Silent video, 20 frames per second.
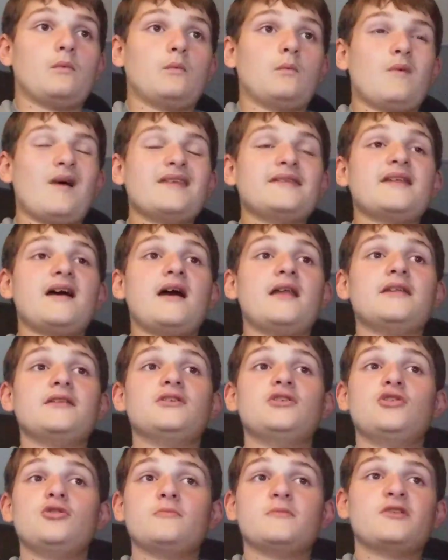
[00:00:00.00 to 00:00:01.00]
When
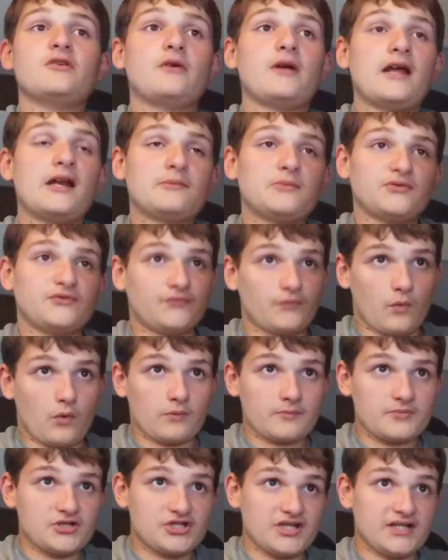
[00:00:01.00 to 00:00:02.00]
not in human or animal
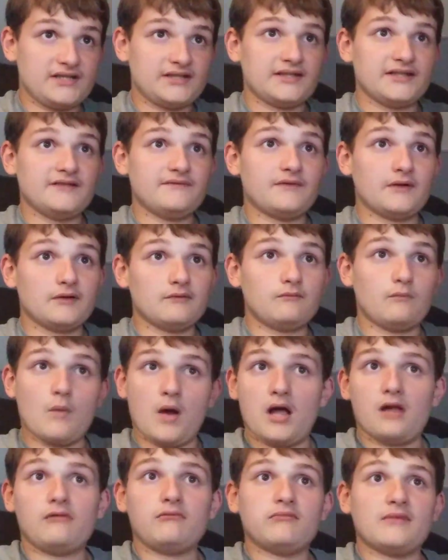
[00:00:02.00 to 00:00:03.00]
form, Jinn live
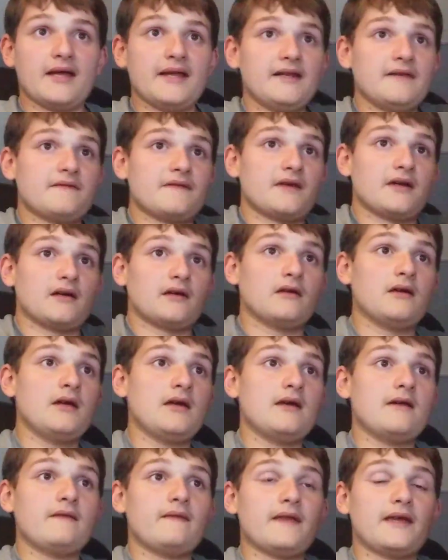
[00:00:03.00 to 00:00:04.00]
in, well, anything.
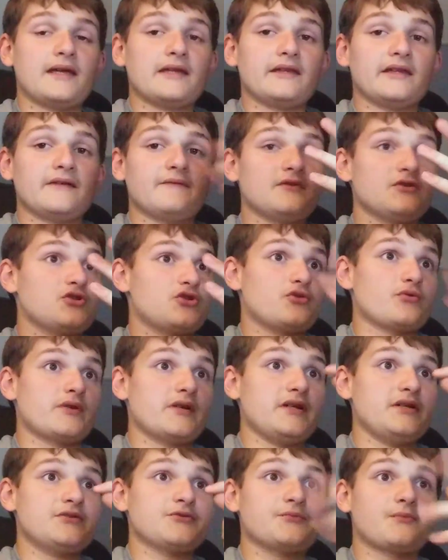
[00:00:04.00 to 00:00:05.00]
They can live in
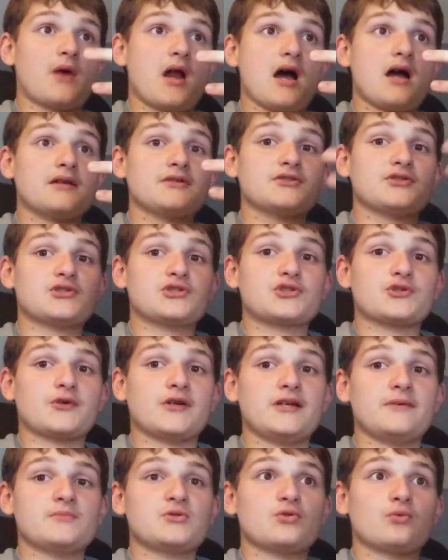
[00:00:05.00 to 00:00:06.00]
trees, rocks,
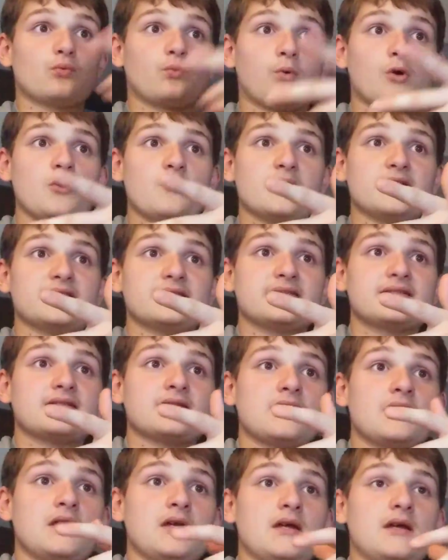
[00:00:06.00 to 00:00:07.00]
streams,
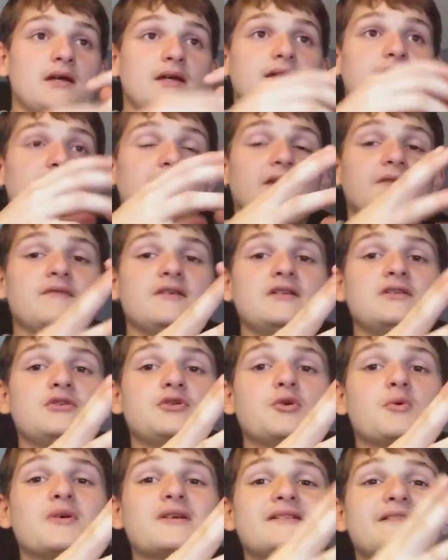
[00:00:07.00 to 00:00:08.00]
ruins,
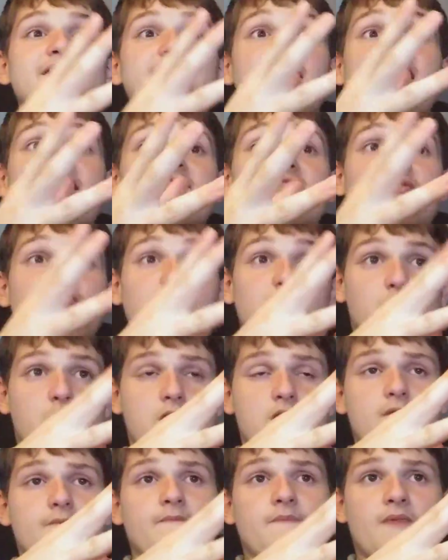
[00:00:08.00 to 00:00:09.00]
even your desk
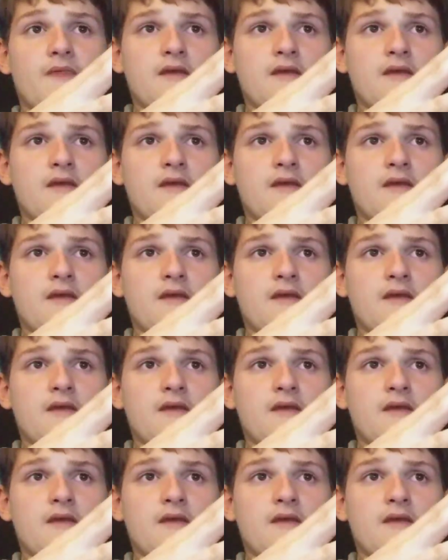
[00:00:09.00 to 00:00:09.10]
drawer.